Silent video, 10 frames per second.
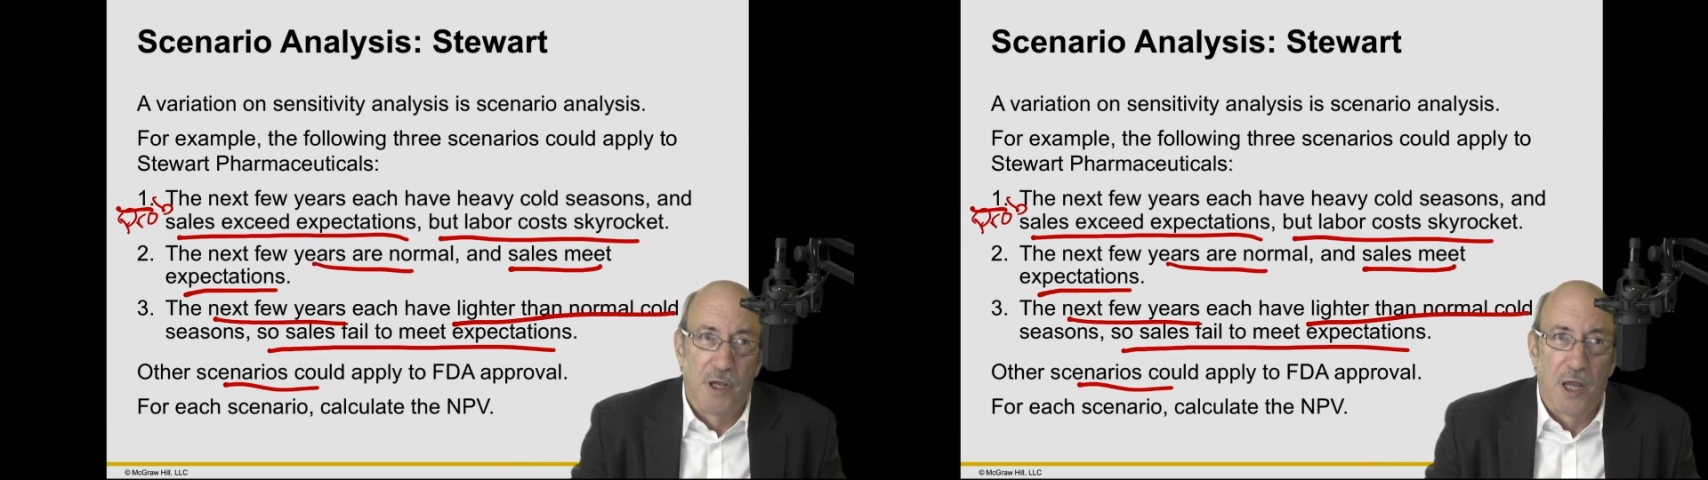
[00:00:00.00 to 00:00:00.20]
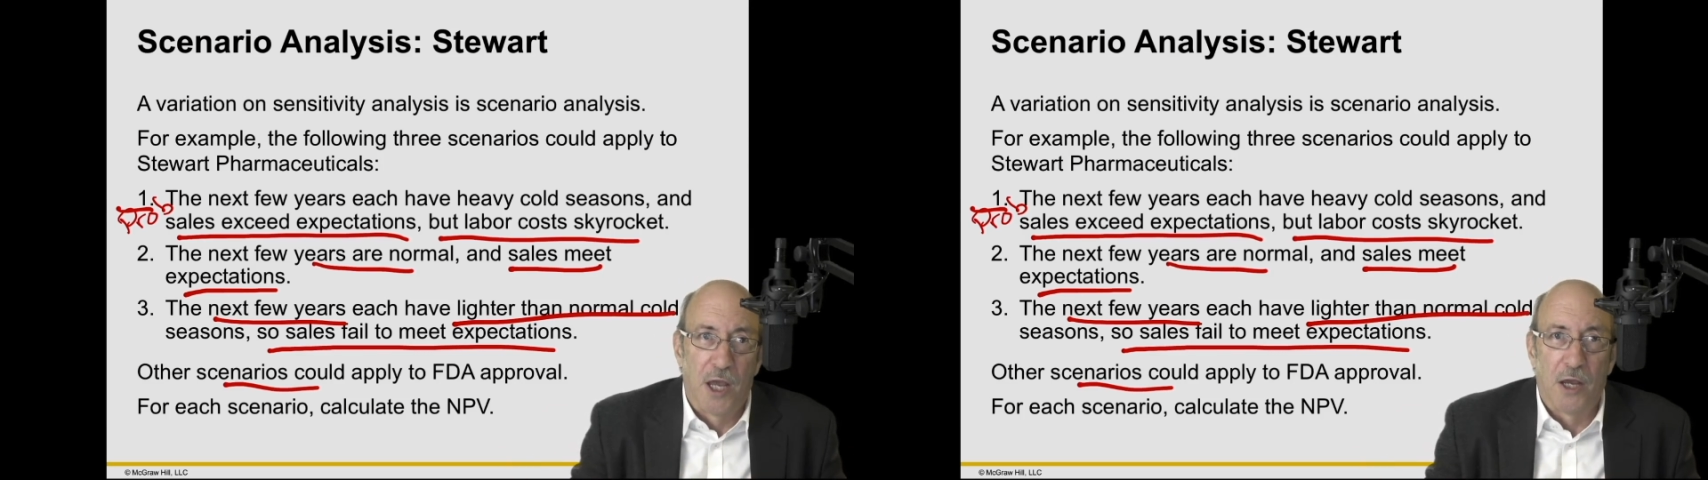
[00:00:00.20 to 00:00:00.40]

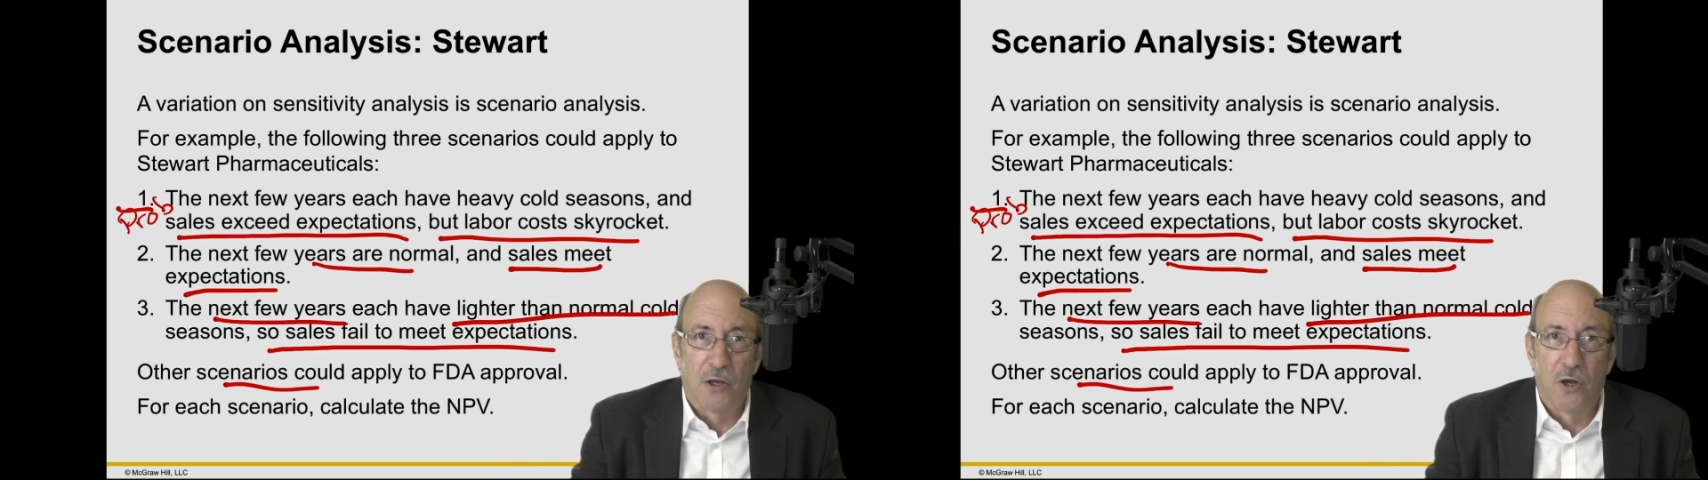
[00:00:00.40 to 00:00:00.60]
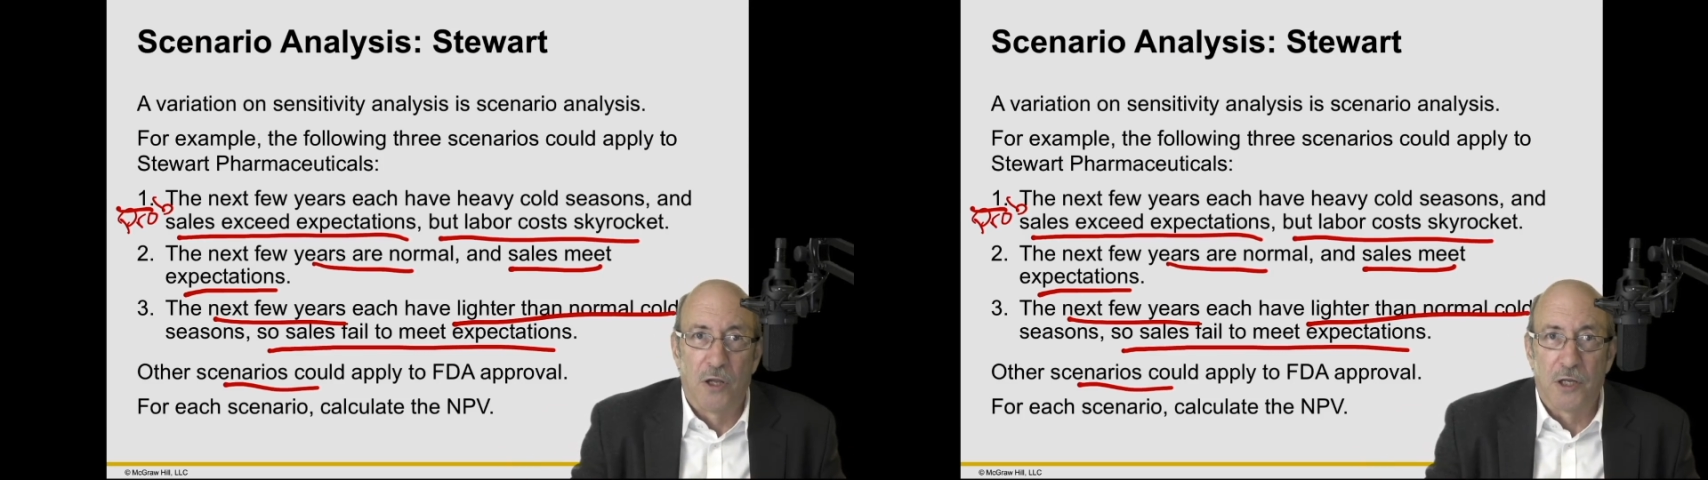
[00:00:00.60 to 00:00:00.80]
and
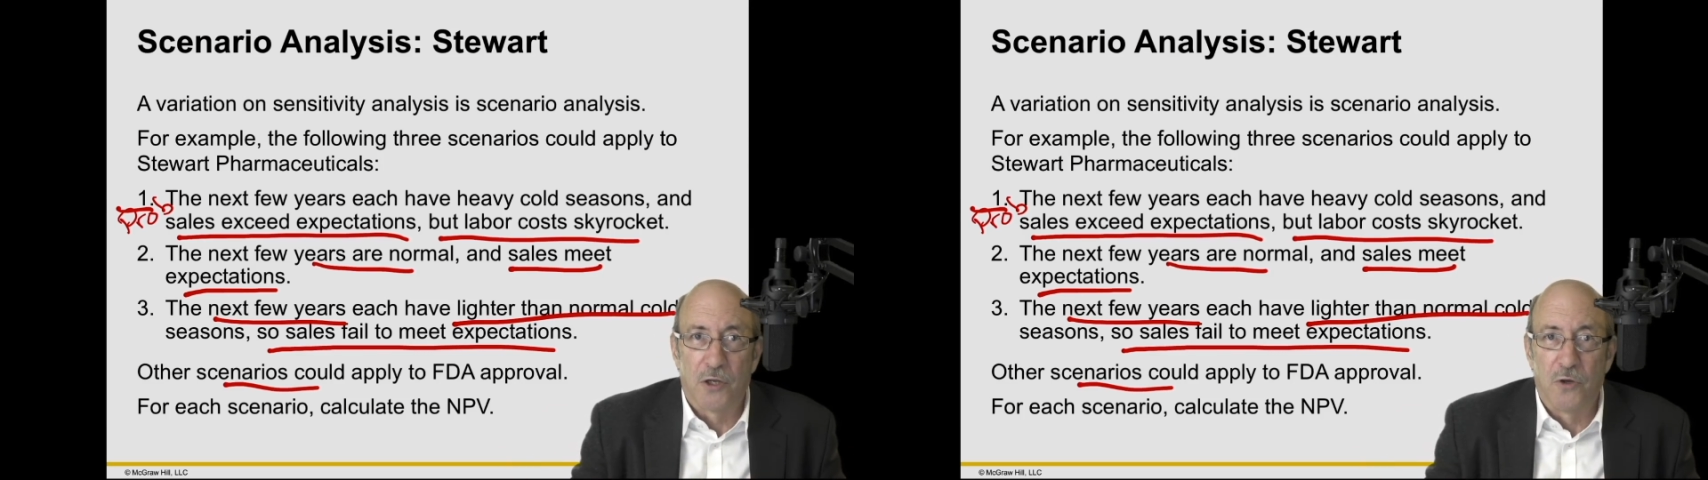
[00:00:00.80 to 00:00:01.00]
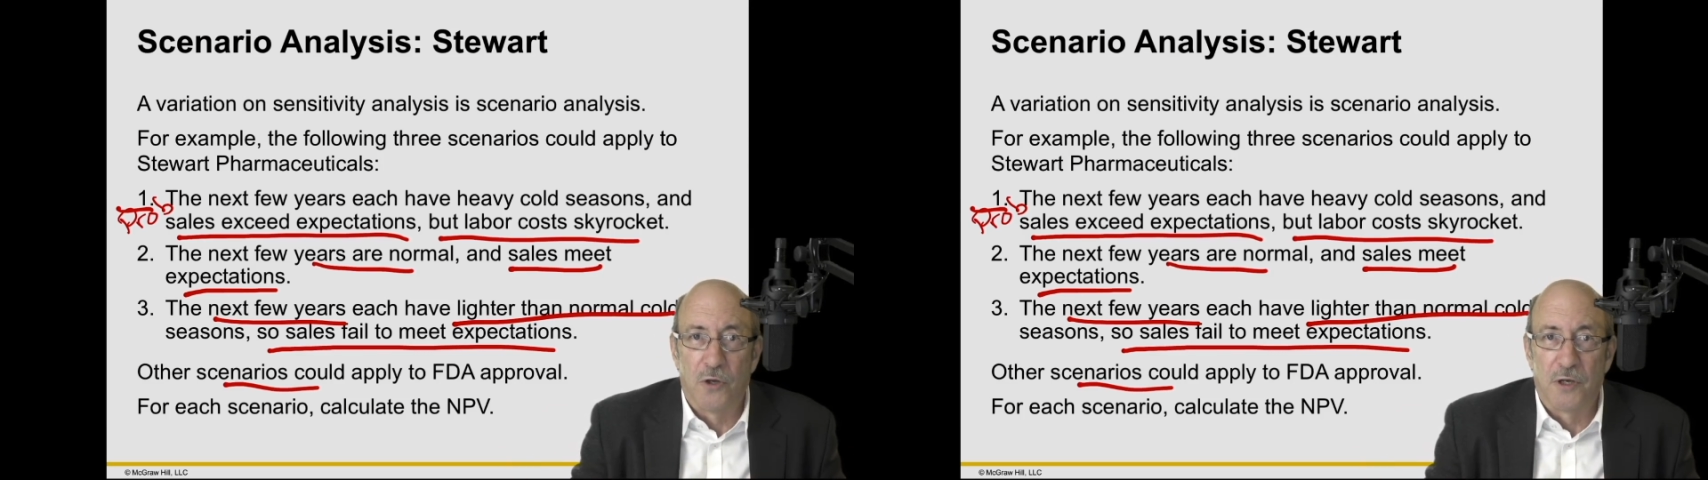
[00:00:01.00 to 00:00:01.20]
call it
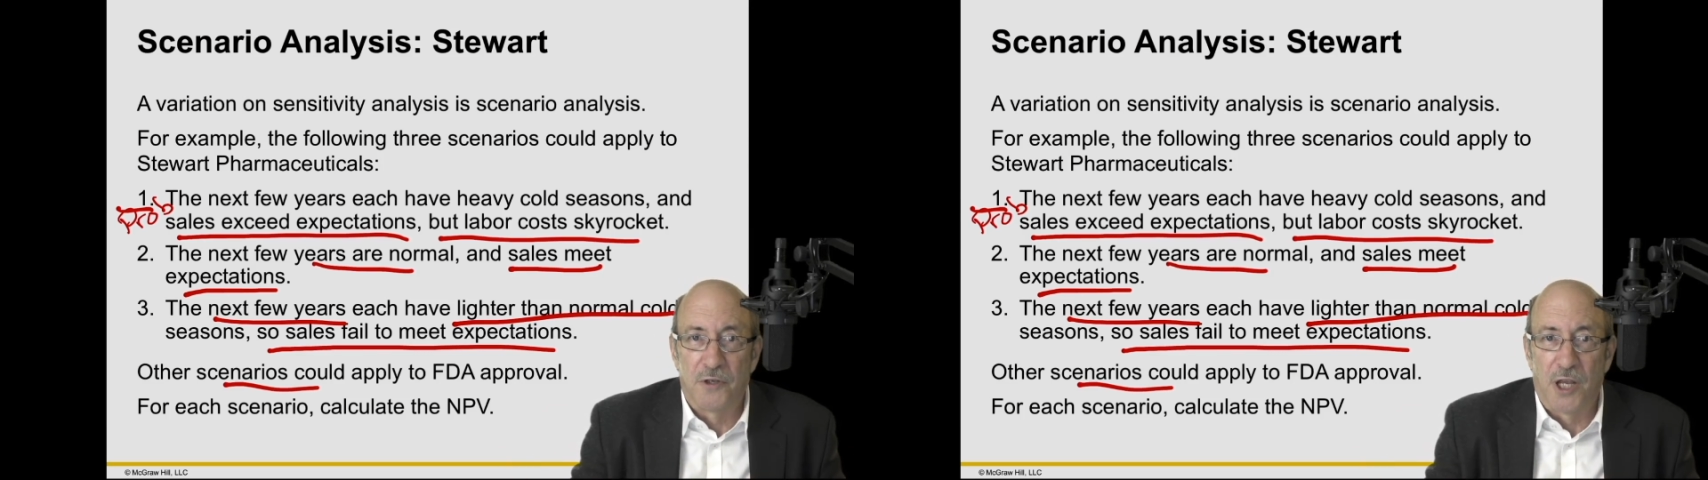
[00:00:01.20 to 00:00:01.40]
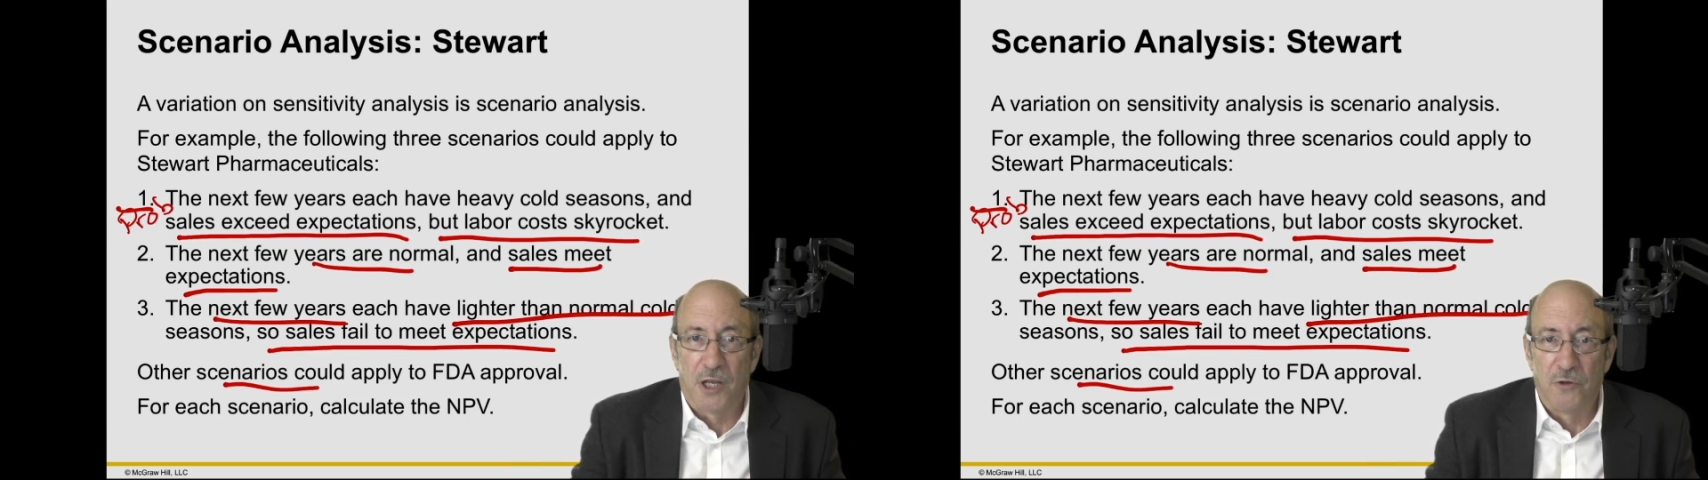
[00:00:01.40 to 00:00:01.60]
good and
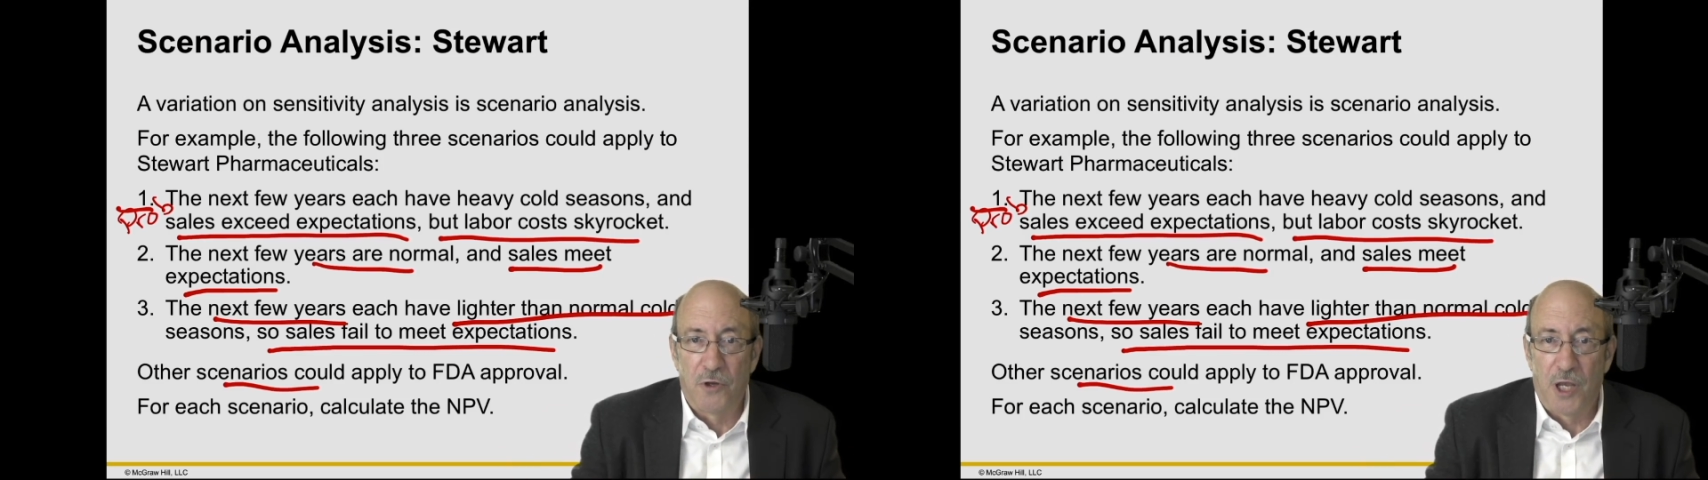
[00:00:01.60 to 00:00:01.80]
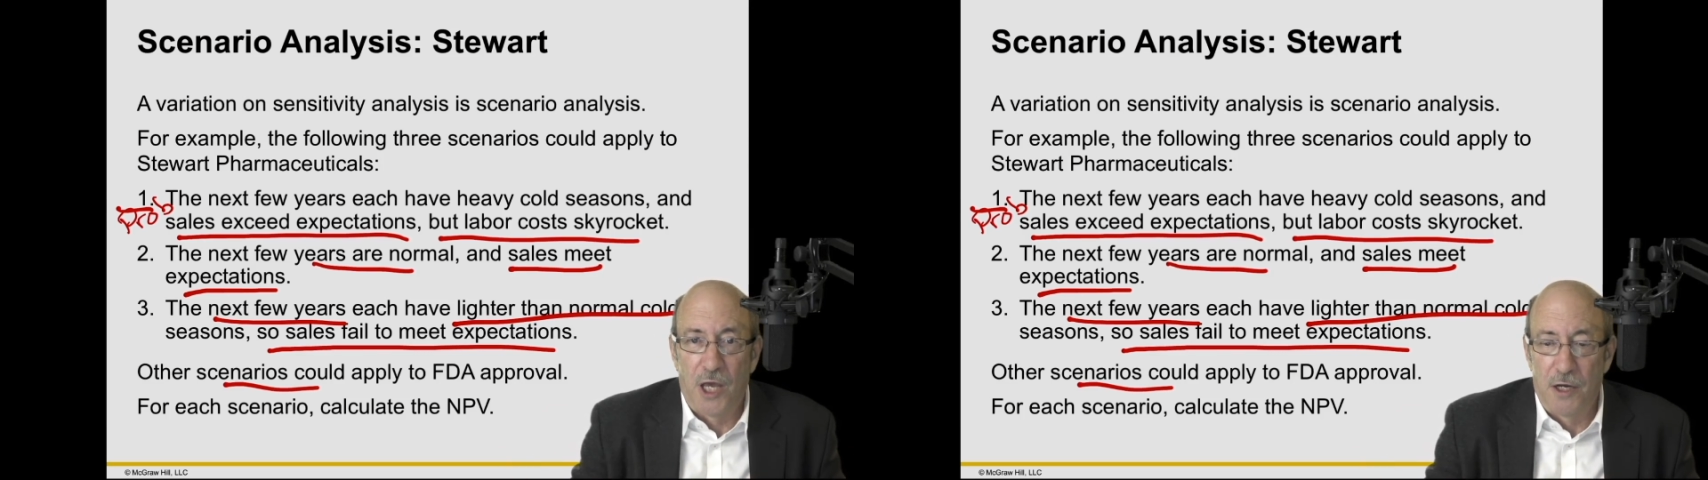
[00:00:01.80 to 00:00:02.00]
take a
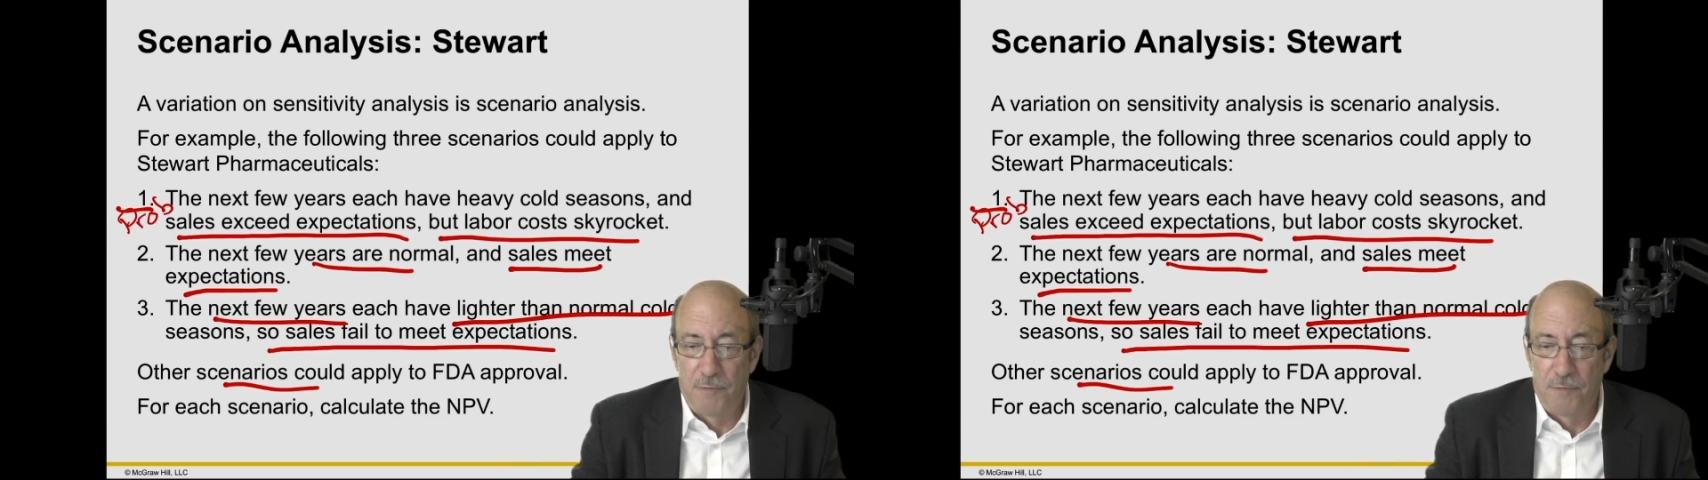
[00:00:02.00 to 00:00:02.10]
look at it.